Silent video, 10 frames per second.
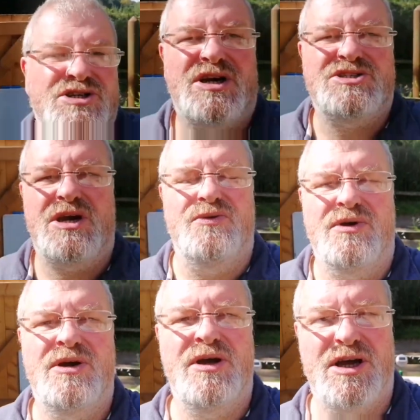a size out,
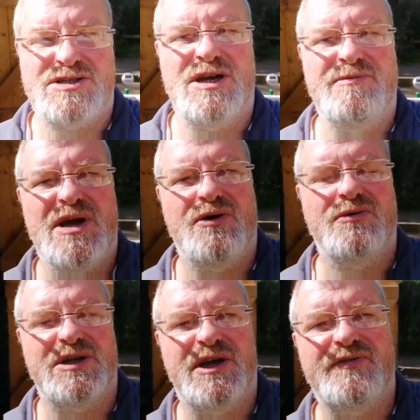it's going to make
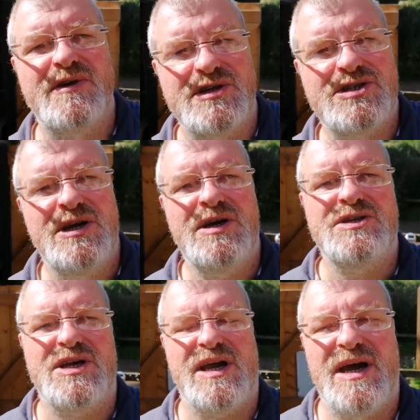all the difference.
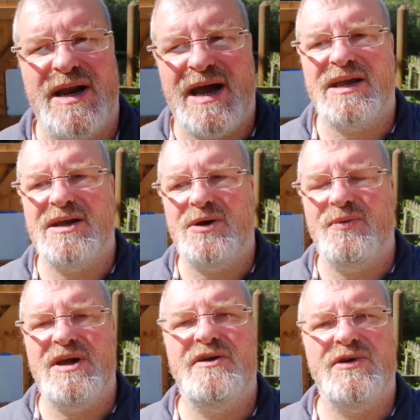So get an
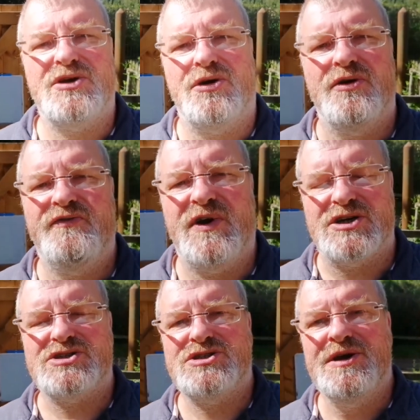accurate weight of your dog
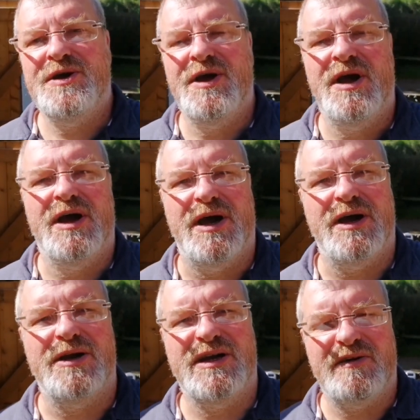first
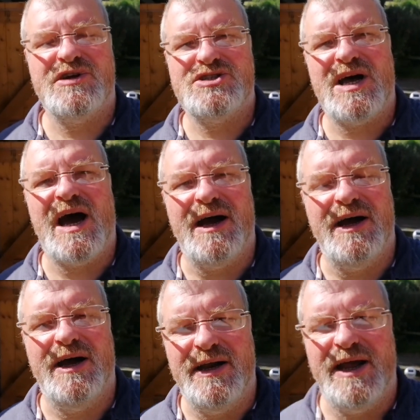and give us that.
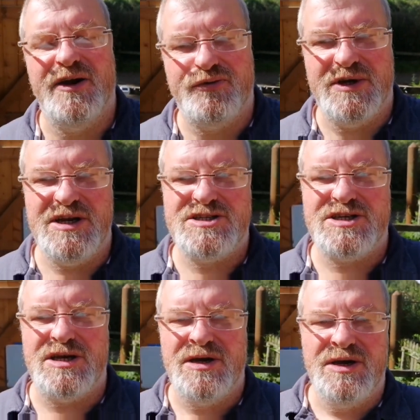Then if we need
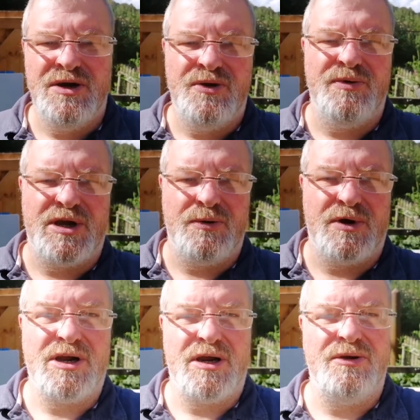to, we can
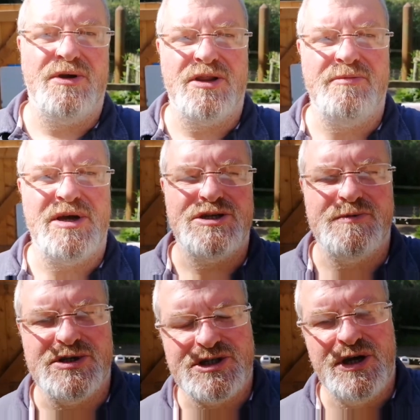work around other
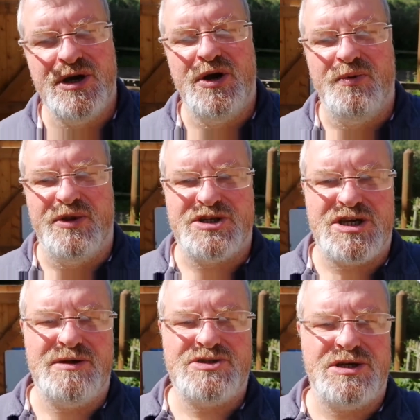measurements. The
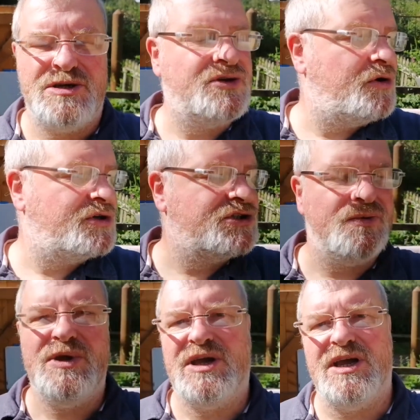types of dogs
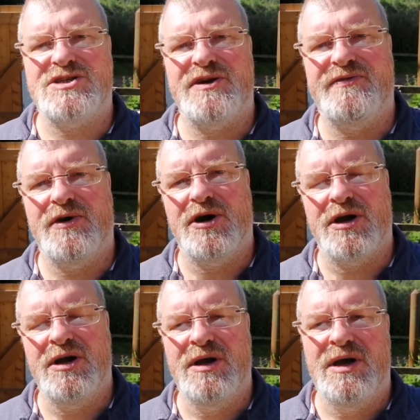that we cater
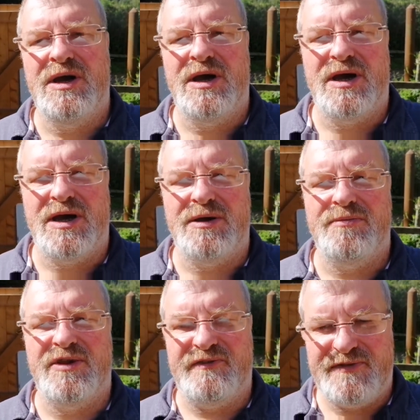for,
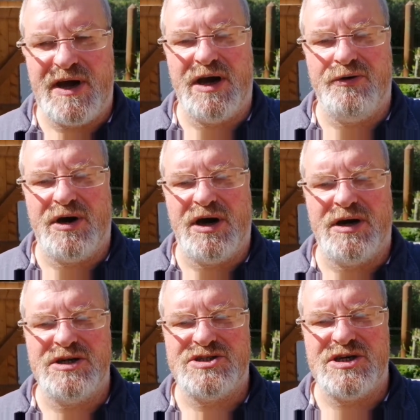fit our
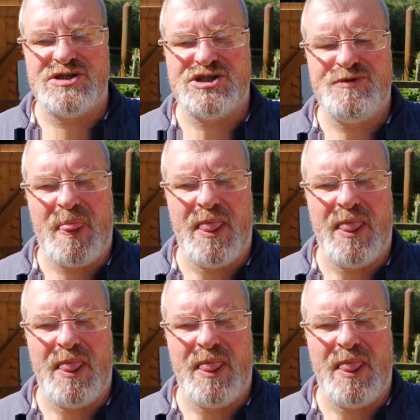harnesses,